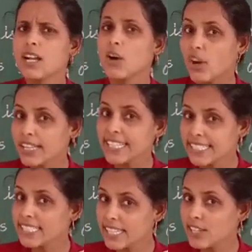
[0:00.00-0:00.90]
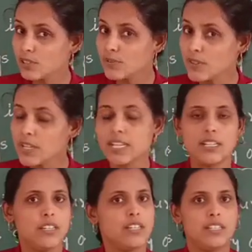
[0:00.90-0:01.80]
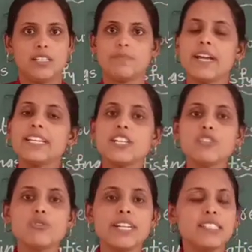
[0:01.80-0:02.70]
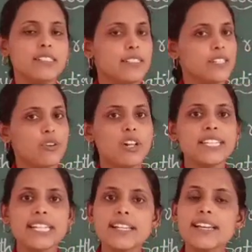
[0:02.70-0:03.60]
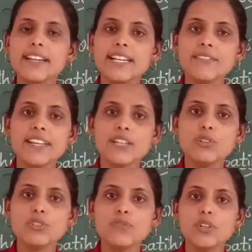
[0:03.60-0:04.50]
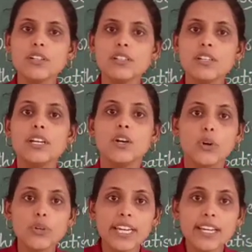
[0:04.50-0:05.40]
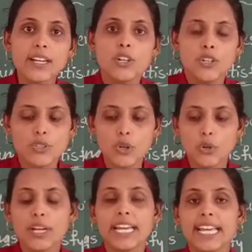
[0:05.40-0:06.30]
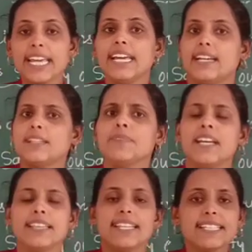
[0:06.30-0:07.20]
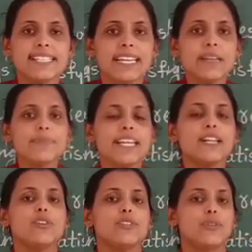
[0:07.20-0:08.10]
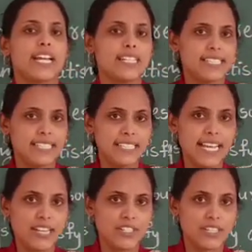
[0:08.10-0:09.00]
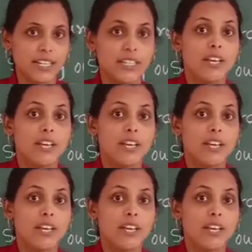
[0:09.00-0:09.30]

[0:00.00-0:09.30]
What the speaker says: All these things are useful. Yes, my dear students, these all things are really very useful. Okay, so here the same thing you can see them, children.